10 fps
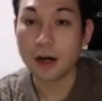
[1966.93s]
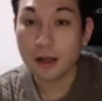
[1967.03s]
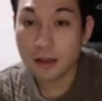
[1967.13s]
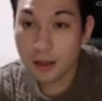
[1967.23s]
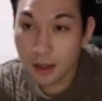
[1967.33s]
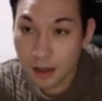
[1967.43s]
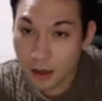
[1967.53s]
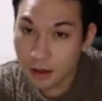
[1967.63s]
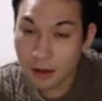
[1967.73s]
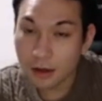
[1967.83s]
Hane
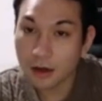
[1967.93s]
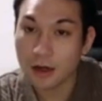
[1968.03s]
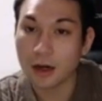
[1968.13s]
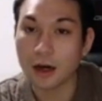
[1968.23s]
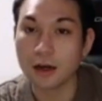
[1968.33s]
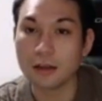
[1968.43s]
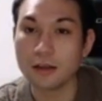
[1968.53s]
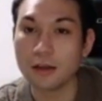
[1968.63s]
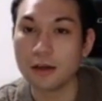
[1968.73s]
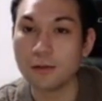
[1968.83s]

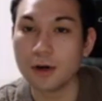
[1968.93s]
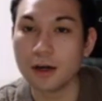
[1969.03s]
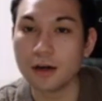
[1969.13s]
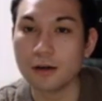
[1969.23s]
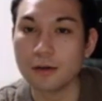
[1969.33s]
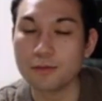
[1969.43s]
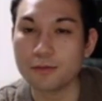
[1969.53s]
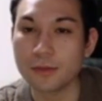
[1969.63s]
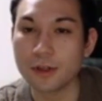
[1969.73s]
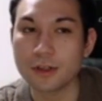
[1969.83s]
wa,
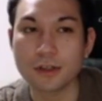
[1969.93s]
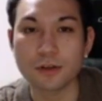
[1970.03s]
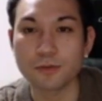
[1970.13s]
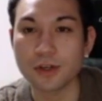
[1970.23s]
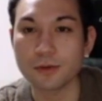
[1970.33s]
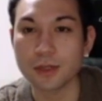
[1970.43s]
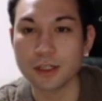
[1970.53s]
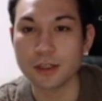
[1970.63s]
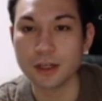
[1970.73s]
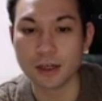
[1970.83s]
this is a big
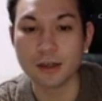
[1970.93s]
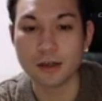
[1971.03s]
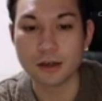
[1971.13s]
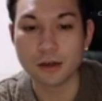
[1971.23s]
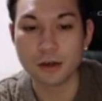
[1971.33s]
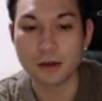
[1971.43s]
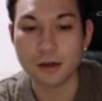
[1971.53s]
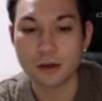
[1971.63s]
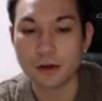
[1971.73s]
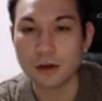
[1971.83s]
mistake.
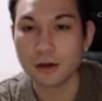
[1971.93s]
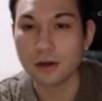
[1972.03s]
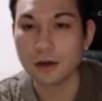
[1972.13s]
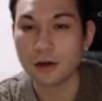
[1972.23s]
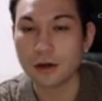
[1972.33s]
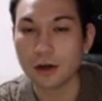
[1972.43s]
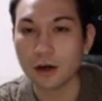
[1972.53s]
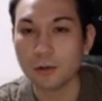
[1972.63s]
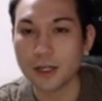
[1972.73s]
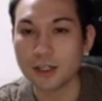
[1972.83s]

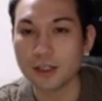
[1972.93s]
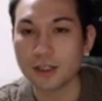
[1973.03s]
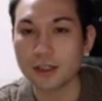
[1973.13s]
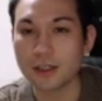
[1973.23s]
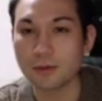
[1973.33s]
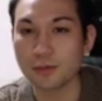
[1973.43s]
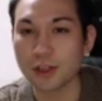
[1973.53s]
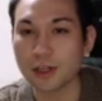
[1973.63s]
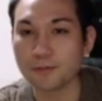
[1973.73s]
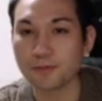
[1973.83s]
White should just
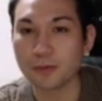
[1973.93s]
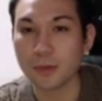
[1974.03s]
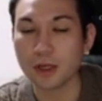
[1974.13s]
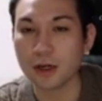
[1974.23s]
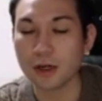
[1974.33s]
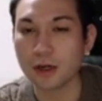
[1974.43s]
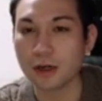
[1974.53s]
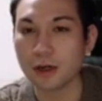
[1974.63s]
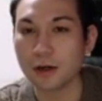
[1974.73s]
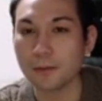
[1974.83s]
simply
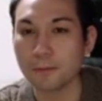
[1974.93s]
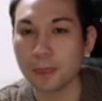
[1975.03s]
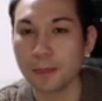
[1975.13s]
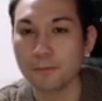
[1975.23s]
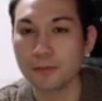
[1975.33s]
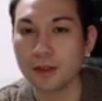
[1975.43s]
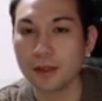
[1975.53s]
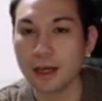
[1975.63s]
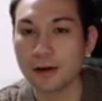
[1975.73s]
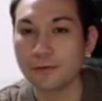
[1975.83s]

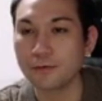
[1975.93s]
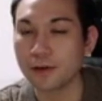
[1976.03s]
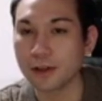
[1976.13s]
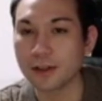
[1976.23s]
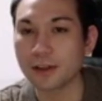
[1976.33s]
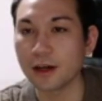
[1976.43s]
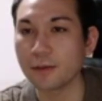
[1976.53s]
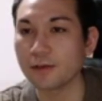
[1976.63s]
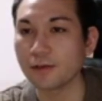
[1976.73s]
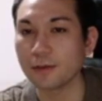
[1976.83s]
fill in the
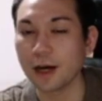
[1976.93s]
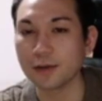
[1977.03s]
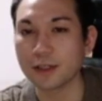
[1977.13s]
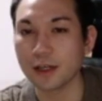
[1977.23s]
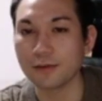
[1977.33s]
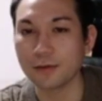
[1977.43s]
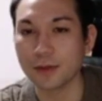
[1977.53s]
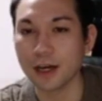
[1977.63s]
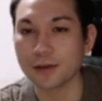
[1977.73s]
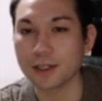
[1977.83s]
dame from
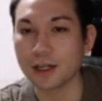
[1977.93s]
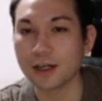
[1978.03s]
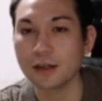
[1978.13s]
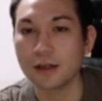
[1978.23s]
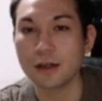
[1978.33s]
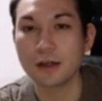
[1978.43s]
the outside.